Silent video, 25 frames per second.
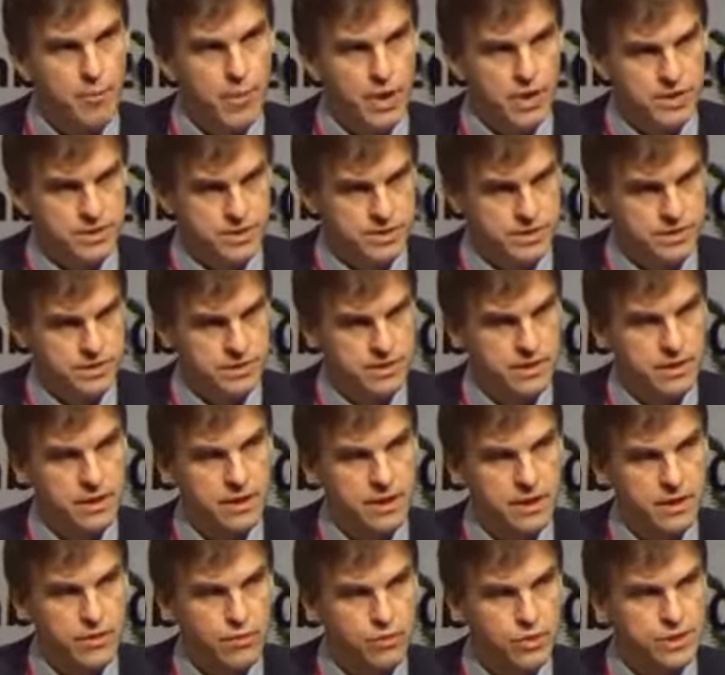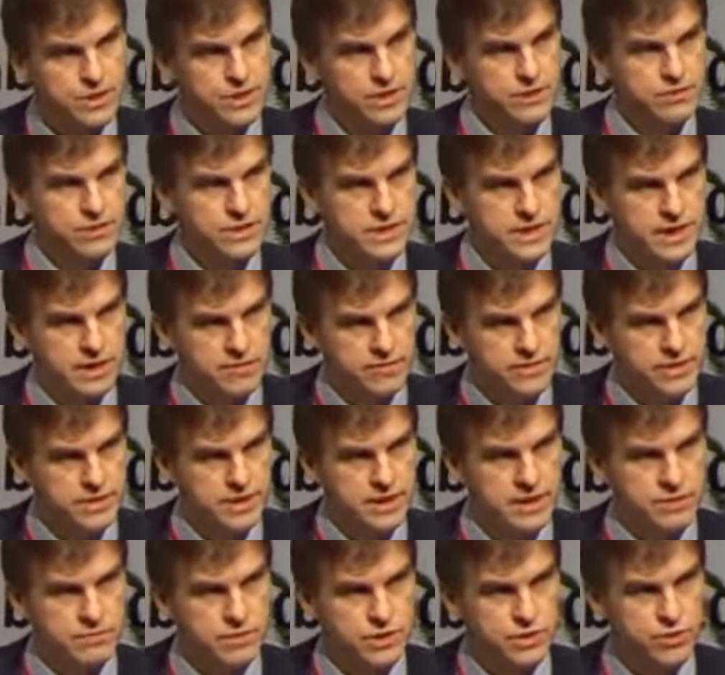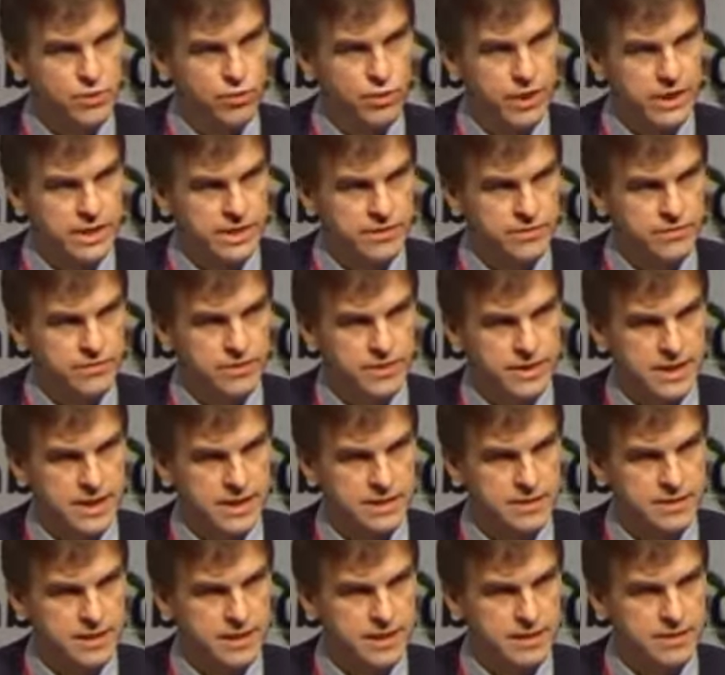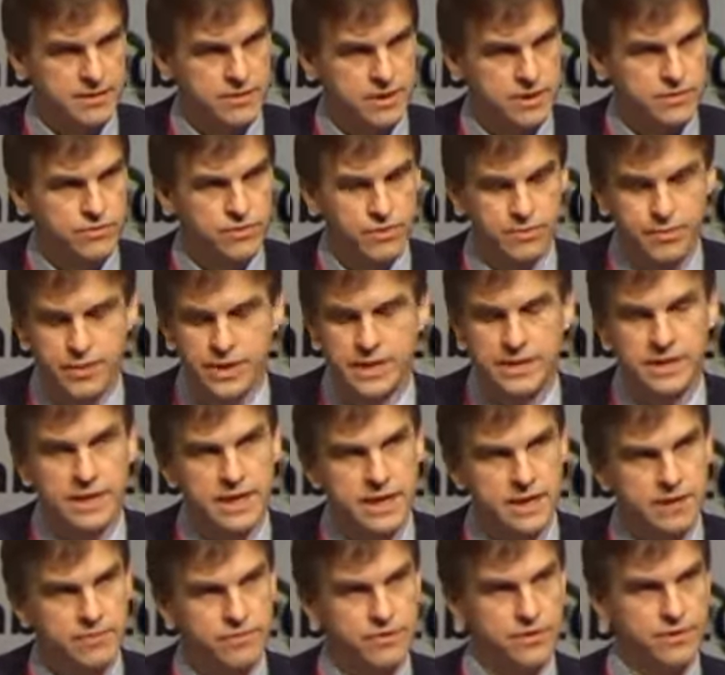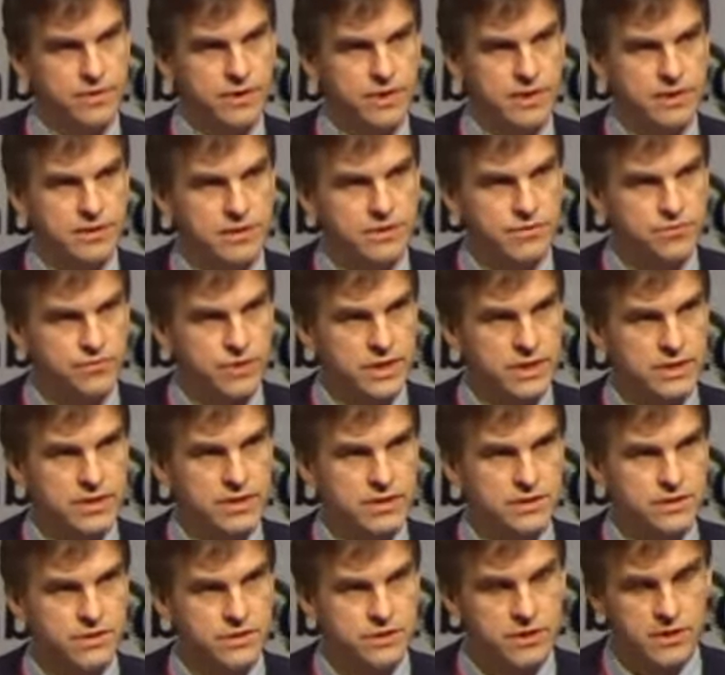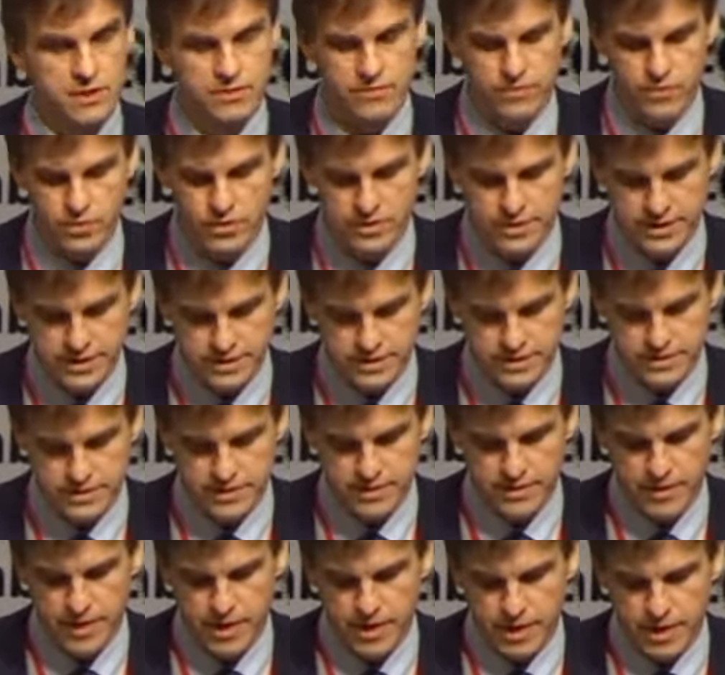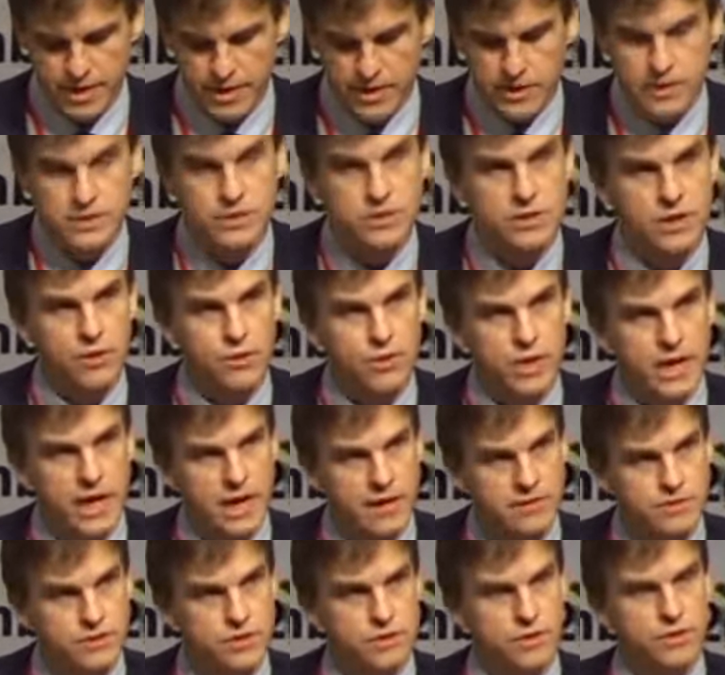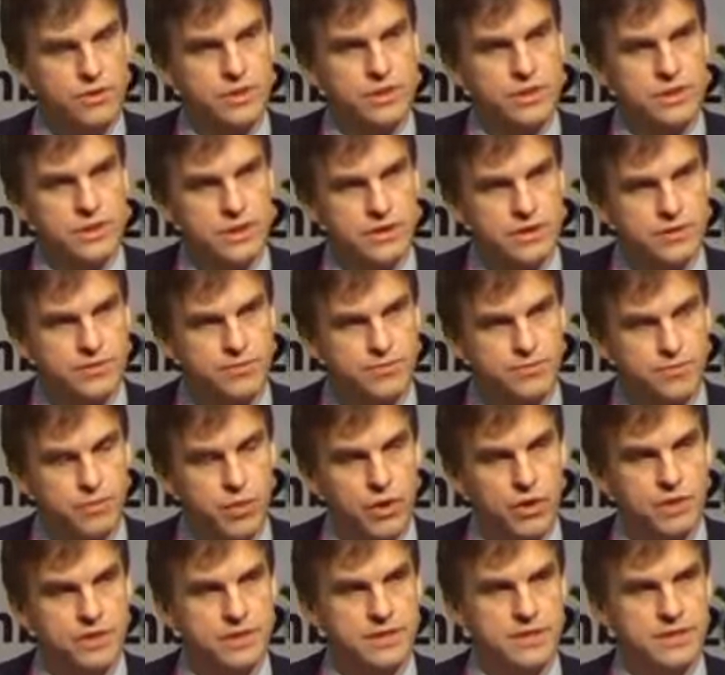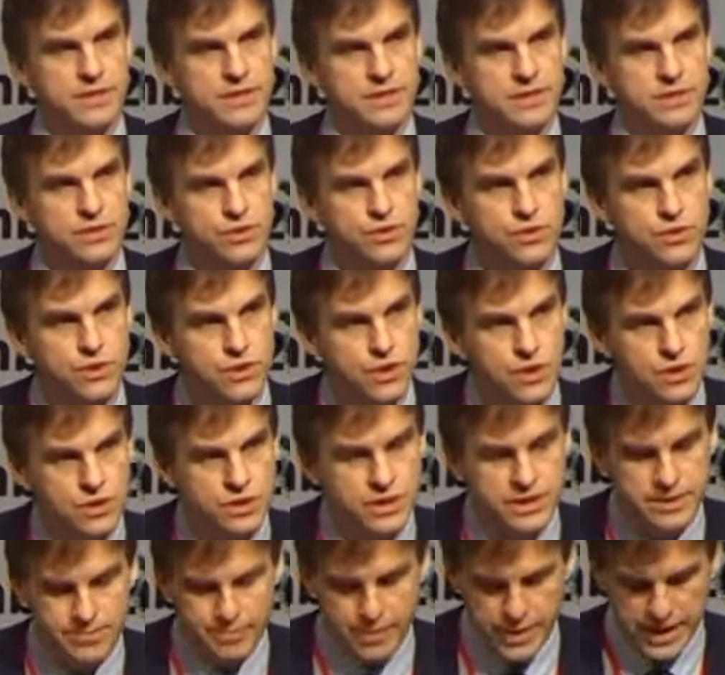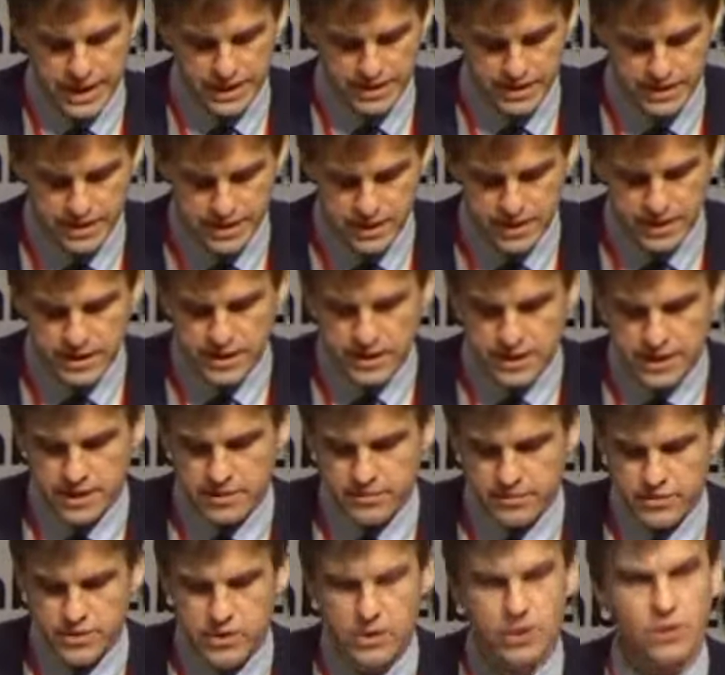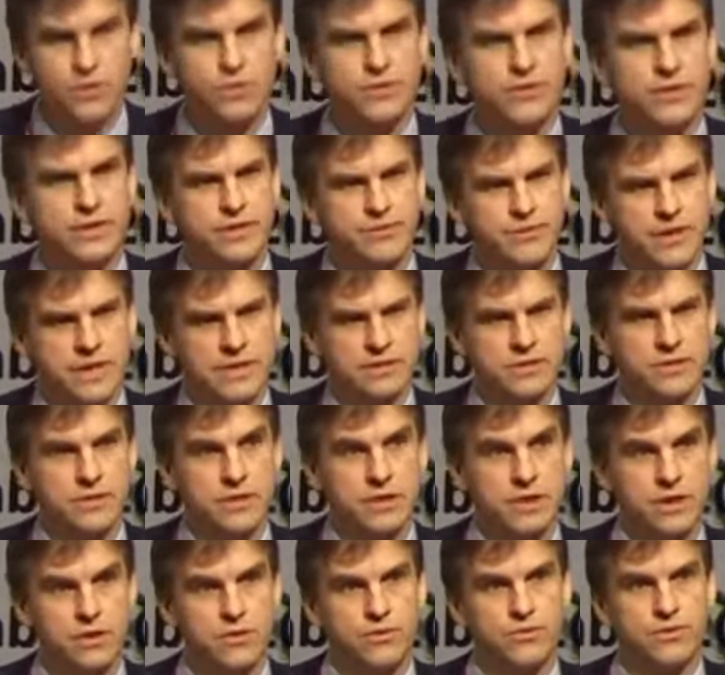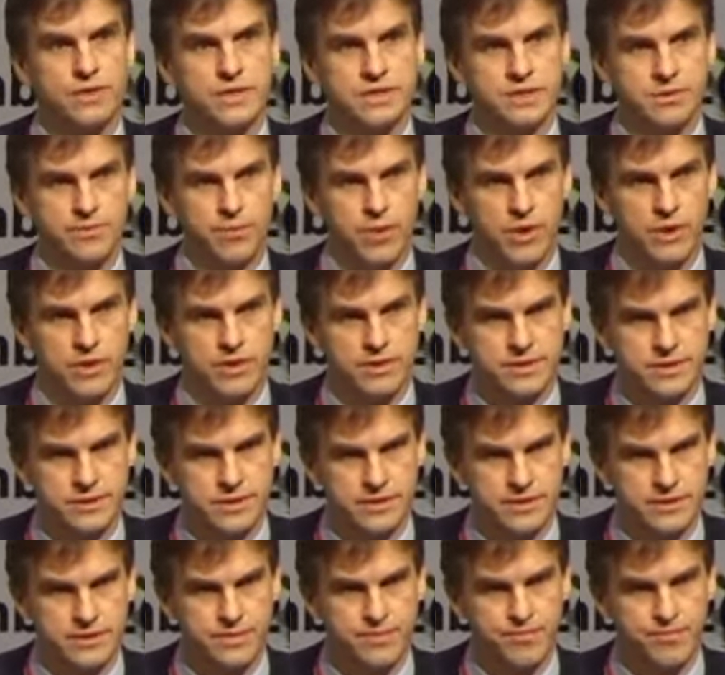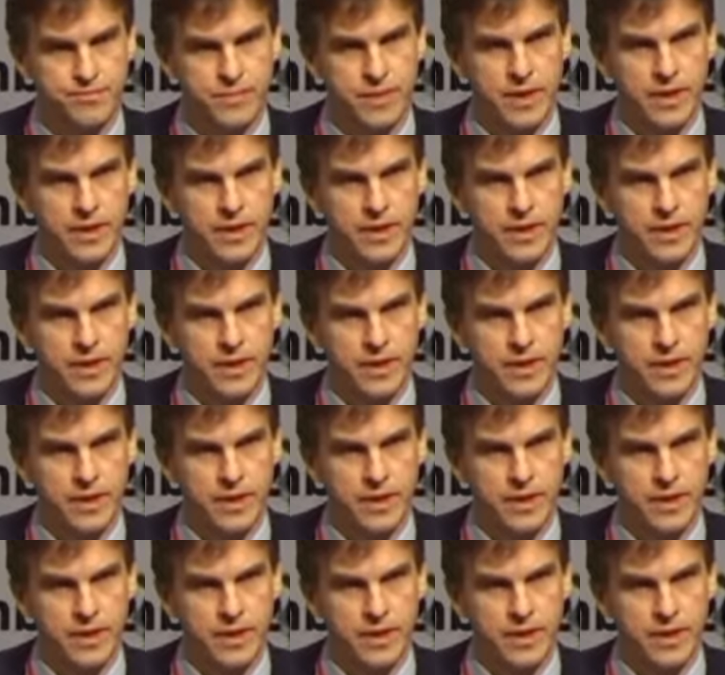But we don't have time to wait for that, and it would be naive to think that RED can solve all this. So we have to look at other policies that do not depend, kind of no regrets, low risk policies.